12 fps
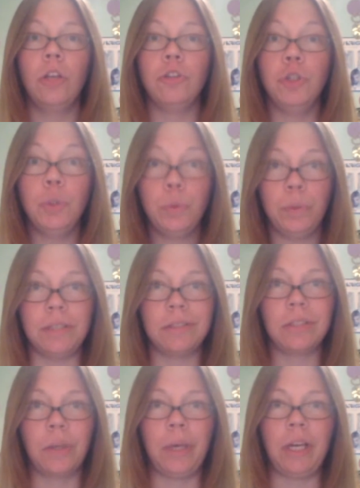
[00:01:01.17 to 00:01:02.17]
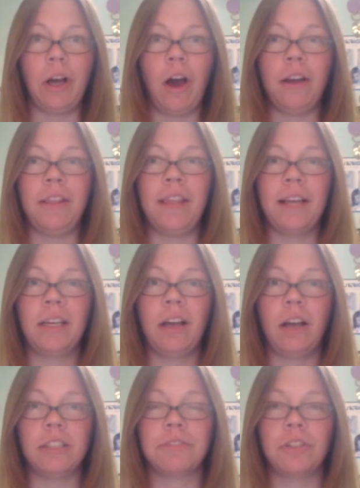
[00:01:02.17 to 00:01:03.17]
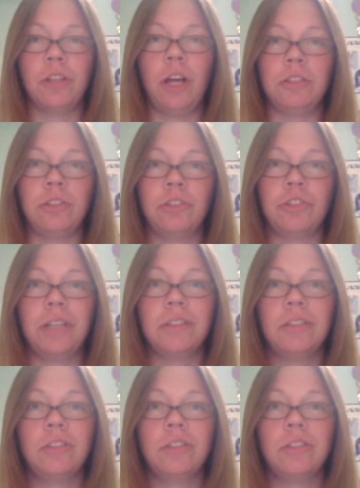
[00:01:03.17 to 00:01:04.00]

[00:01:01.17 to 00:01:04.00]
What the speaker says: newness going on, and that can cause for a lot of stress.